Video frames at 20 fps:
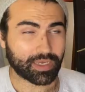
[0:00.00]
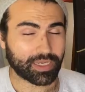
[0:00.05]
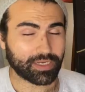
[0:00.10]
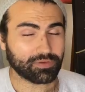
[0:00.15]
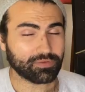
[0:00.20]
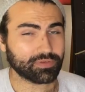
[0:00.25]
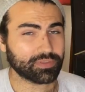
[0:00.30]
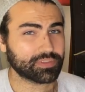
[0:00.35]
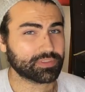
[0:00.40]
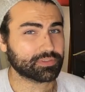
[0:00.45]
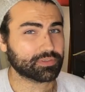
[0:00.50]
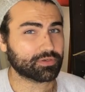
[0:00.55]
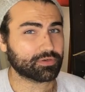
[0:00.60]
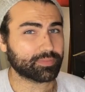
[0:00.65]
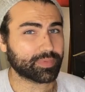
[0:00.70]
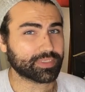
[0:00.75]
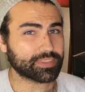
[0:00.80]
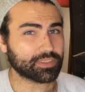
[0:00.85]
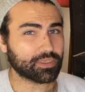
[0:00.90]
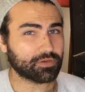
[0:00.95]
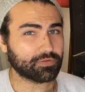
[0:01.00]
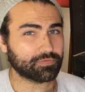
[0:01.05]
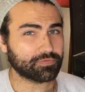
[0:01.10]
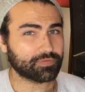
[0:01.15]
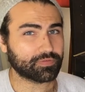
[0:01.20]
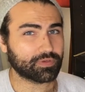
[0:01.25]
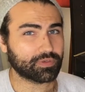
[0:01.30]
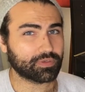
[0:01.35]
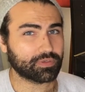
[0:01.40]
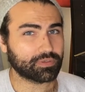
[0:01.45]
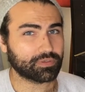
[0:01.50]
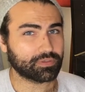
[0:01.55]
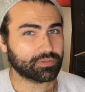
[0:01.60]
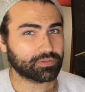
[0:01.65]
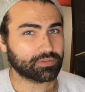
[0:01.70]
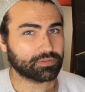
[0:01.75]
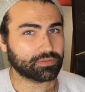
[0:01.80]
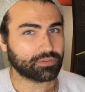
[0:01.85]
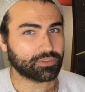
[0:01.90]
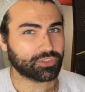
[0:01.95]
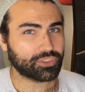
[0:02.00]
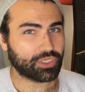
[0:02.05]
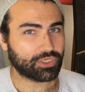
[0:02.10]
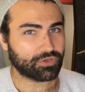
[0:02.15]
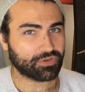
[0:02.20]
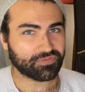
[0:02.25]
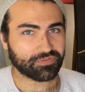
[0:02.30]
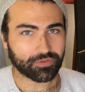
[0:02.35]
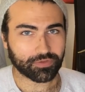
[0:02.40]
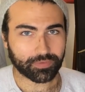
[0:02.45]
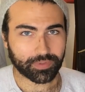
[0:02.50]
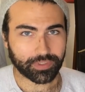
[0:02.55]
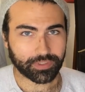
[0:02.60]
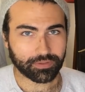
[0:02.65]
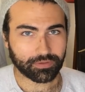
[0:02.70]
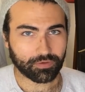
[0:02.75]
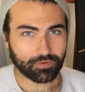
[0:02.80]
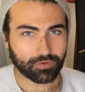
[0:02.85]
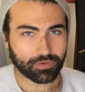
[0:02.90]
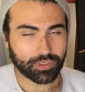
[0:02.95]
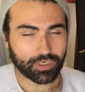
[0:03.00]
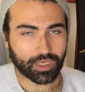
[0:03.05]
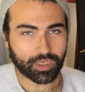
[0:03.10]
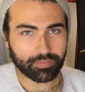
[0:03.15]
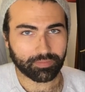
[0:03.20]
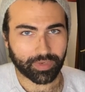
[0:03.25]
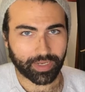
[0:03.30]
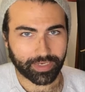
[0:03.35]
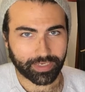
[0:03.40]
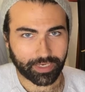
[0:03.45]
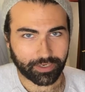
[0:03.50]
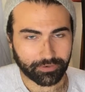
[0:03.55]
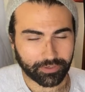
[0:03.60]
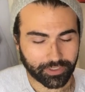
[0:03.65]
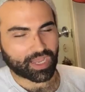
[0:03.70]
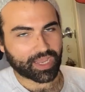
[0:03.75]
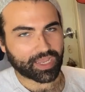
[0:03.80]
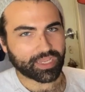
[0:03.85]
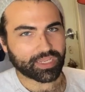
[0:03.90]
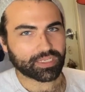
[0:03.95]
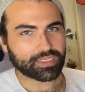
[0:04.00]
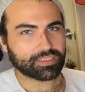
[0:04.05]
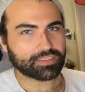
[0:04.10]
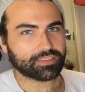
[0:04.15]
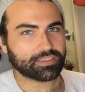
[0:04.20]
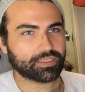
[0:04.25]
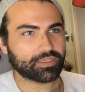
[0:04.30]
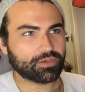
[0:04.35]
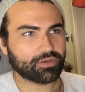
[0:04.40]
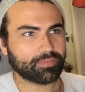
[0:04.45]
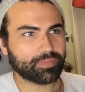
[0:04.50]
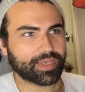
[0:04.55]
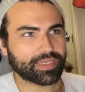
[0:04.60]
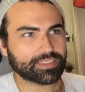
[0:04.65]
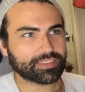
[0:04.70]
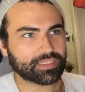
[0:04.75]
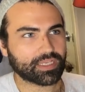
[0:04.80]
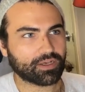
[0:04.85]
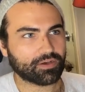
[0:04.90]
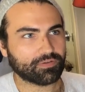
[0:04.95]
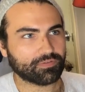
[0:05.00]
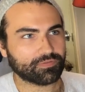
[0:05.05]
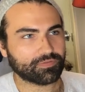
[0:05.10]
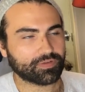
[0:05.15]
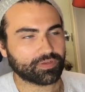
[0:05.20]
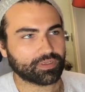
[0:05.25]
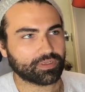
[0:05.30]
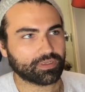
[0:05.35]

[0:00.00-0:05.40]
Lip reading: I don't consider myself gender fluid or non-binary. I consider myself